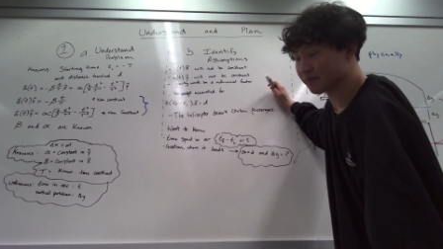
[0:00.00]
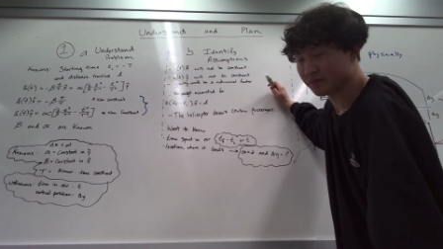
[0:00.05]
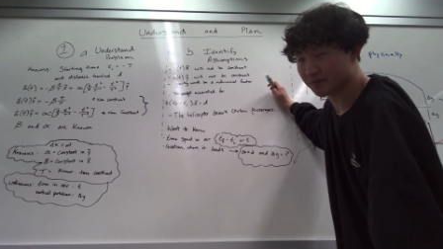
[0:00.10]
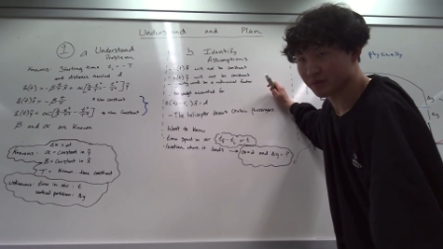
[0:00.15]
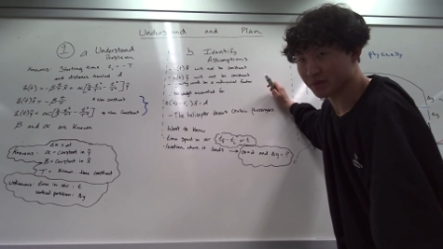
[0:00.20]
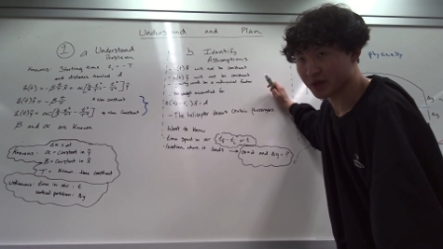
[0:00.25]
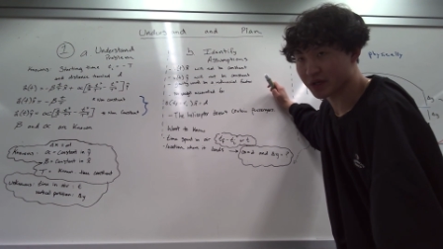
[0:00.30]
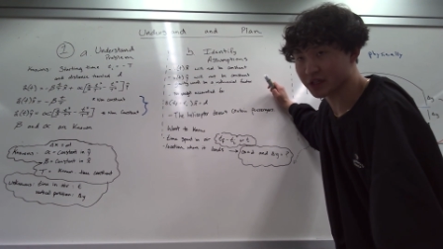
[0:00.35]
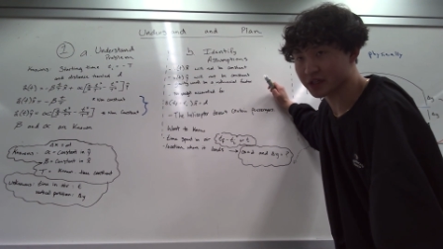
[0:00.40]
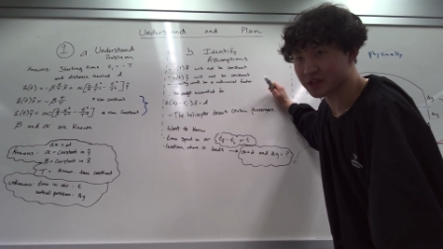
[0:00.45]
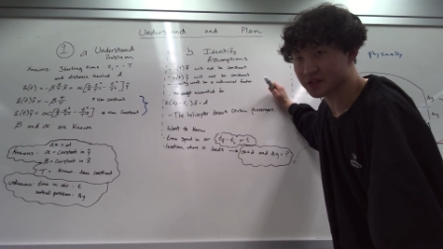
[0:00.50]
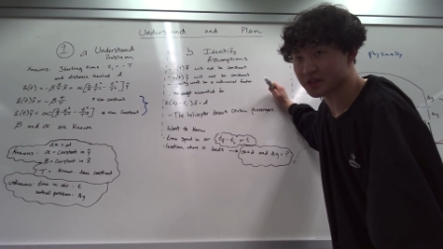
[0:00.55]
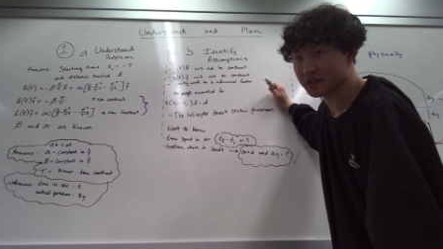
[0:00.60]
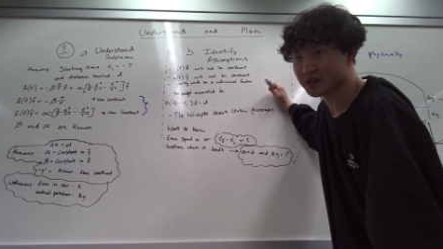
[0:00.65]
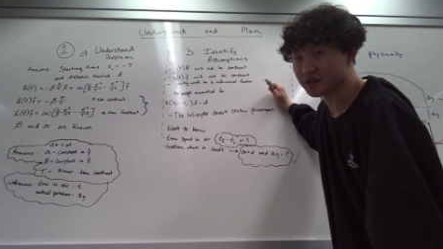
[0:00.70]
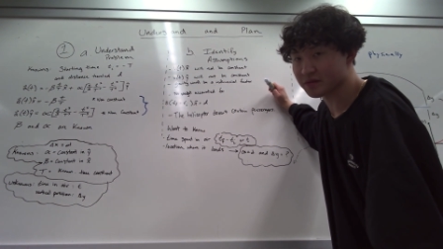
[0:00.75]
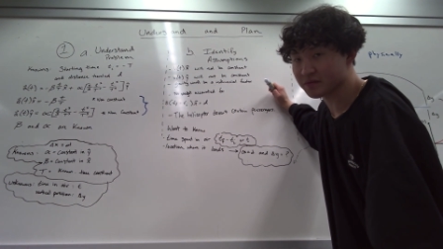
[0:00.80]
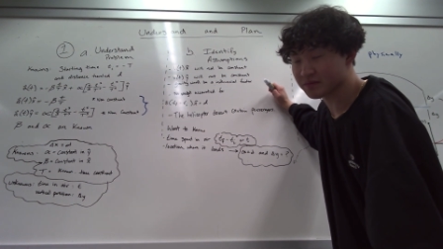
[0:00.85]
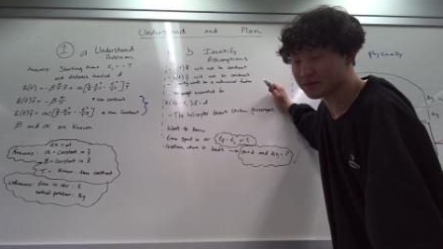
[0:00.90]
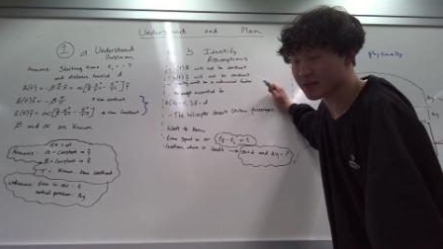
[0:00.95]
we can
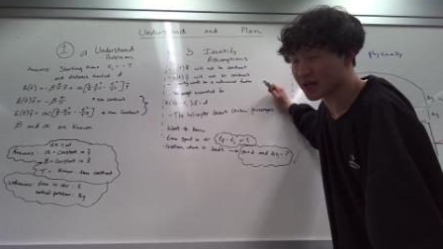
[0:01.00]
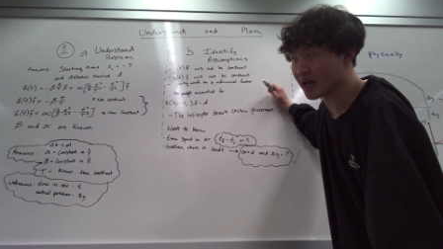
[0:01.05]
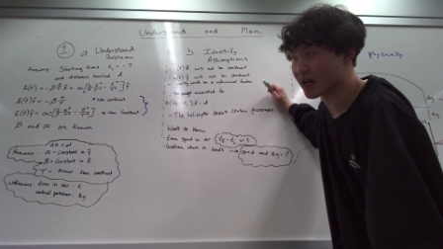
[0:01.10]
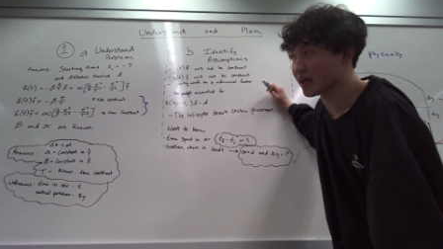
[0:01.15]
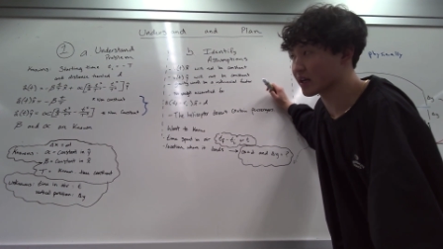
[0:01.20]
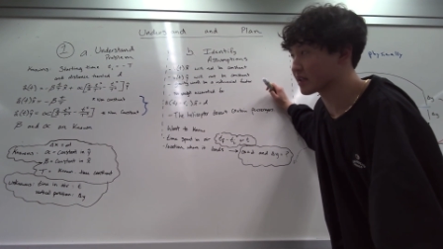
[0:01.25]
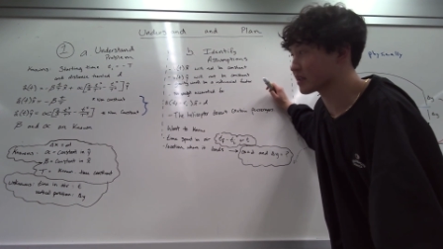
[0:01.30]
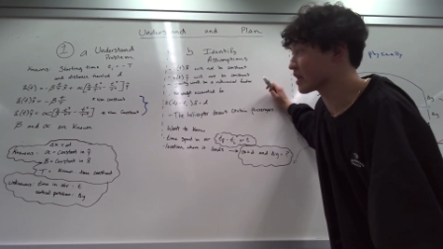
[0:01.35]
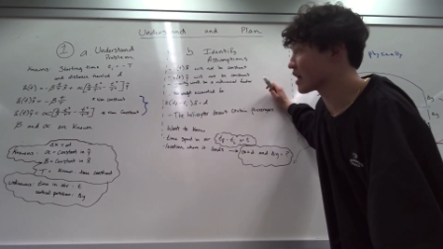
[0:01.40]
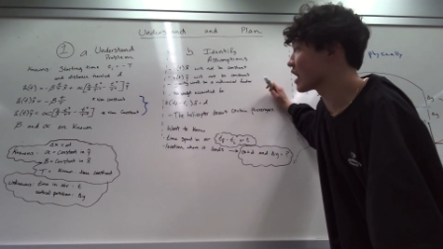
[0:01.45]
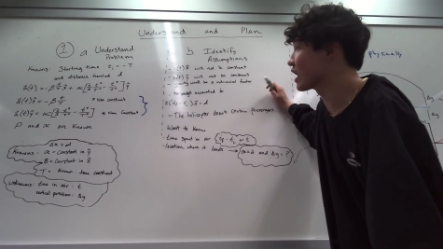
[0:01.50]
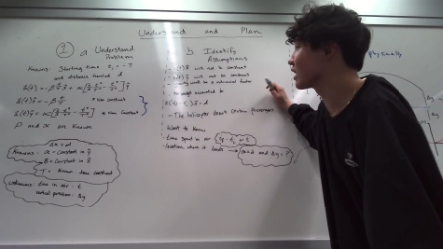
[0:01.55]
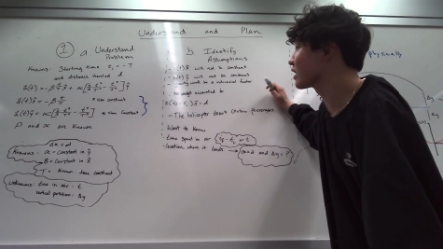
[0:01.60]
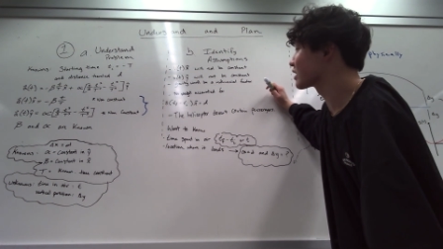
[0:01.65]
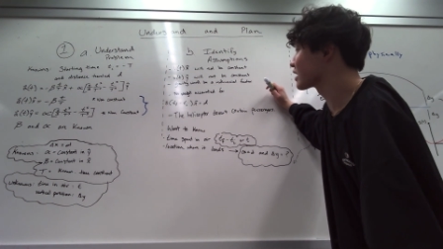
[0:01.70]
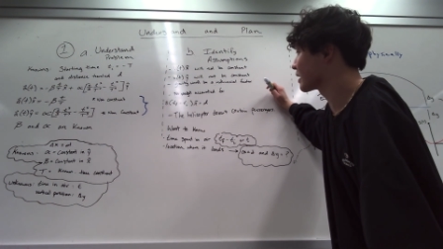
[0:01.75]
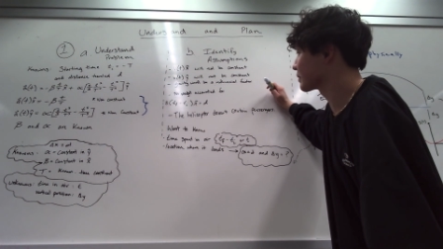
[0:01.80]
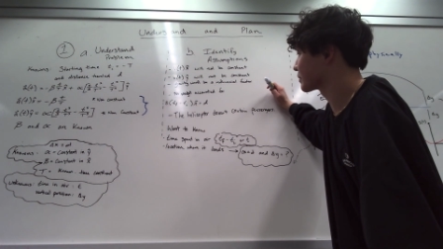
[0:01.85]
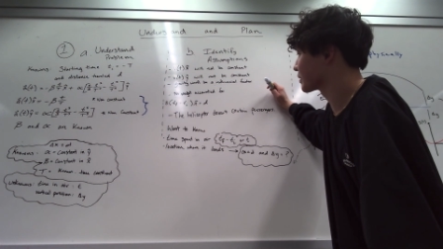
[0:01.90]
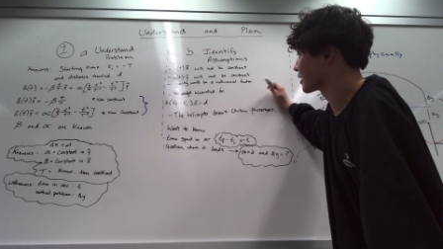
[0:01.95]
assume that the
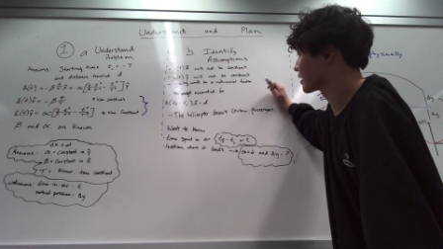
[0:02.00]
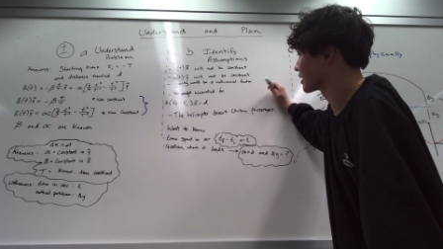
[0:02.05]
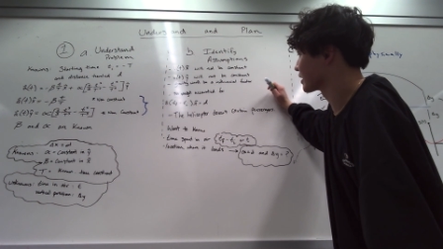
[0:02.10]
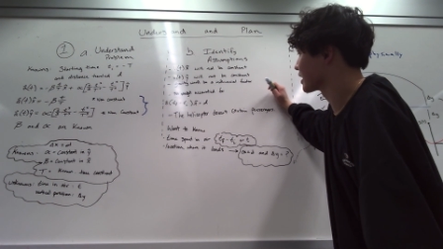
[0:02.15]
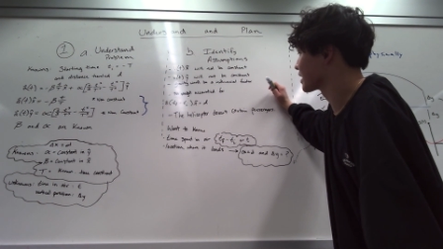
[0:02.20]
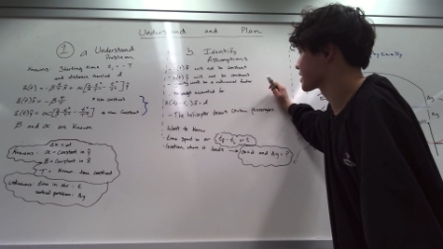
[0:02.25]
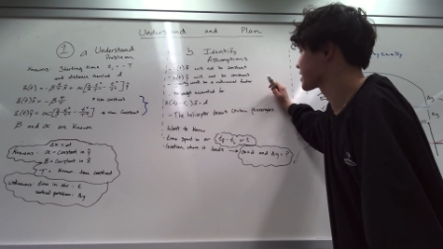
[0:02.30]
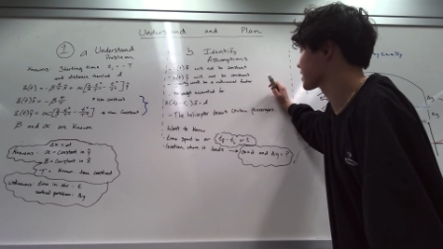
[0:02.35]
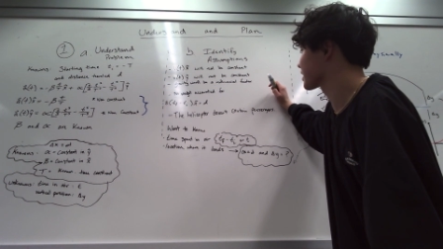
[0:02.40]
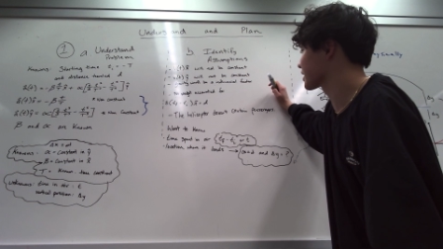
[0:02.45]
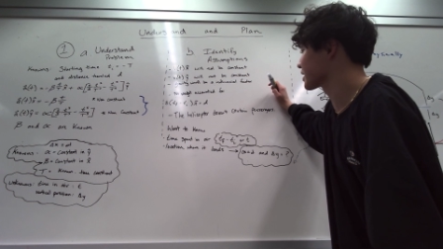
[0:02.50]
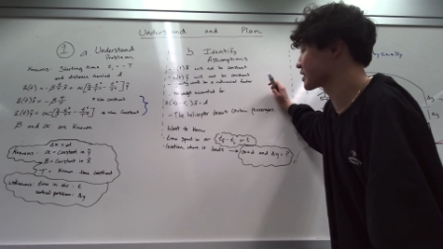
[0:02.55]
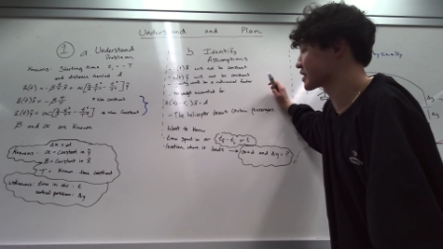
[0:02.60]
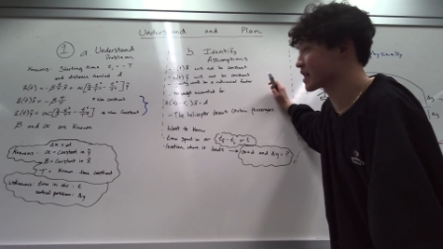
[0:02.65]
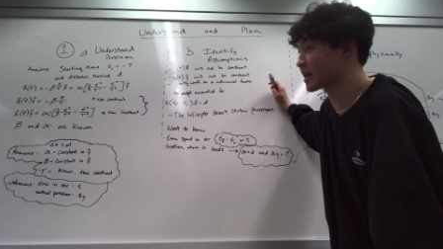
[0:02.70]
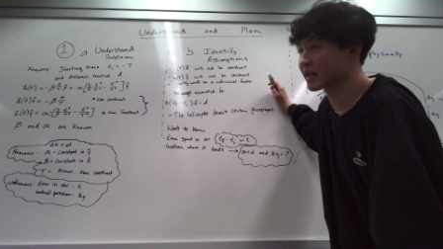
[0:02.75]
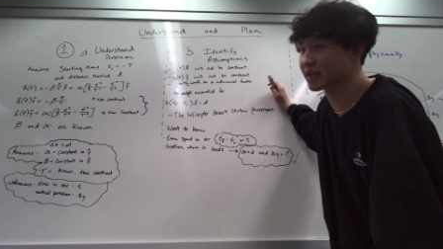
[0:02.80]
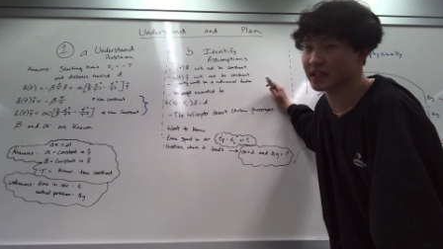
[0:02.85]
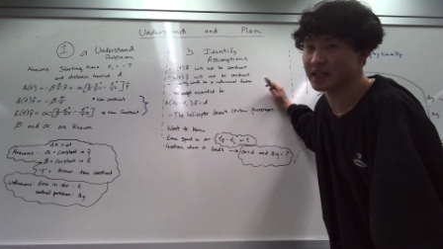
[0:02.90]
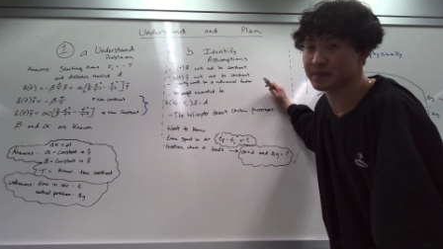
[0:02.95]
helicopter doesn't
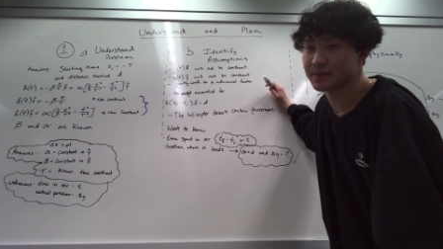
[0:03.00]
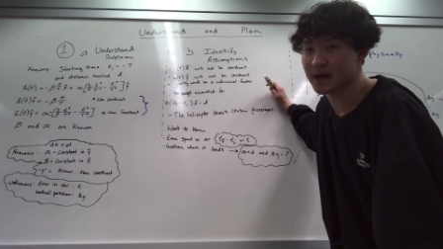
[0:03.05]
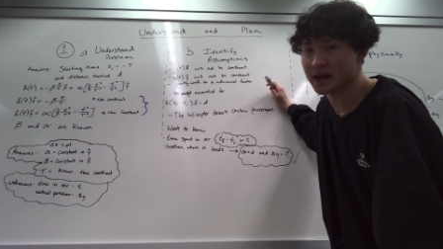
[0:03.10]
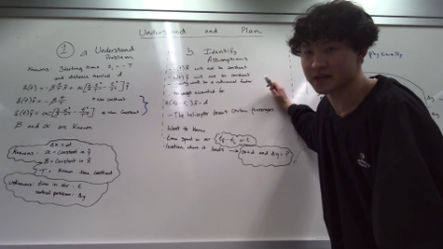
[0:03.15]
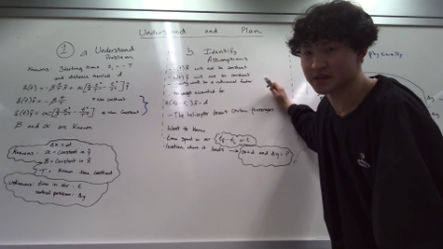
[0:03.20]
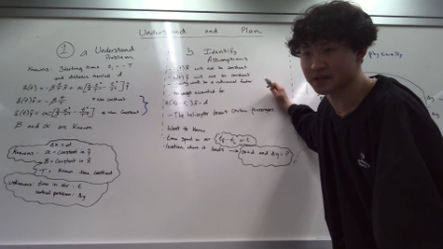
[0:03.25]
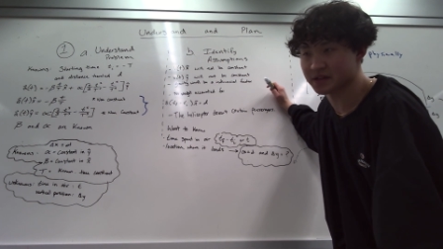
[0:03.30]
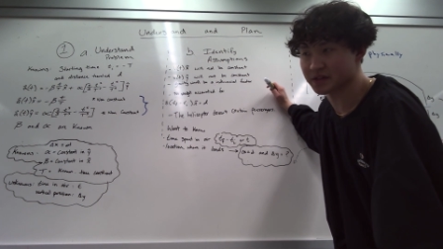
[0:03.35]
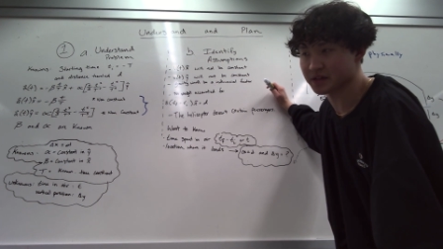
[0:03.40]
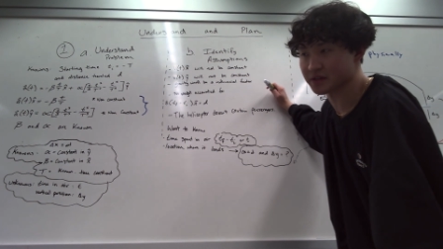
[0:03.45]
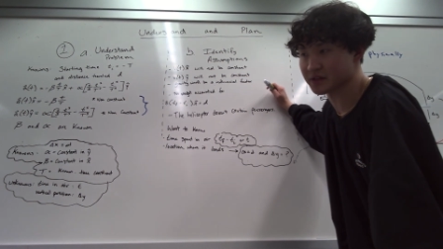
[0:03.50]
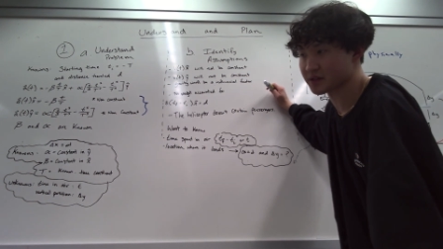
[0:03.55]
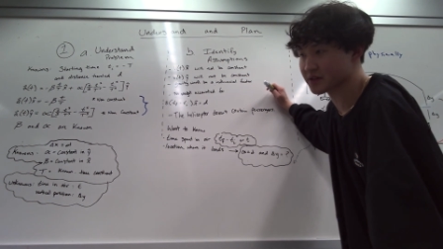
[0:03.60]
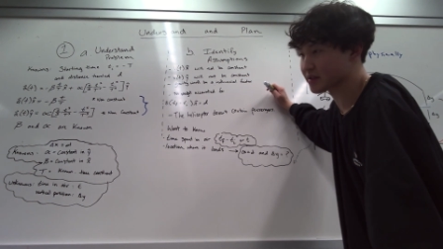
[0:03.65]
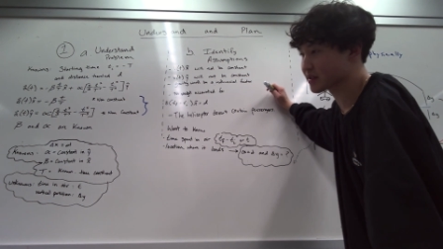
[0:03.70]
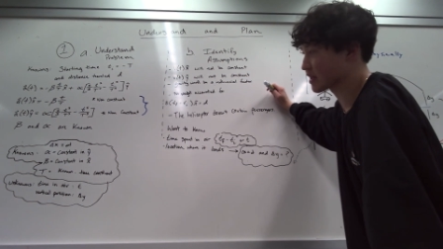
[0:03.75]
contain any passengers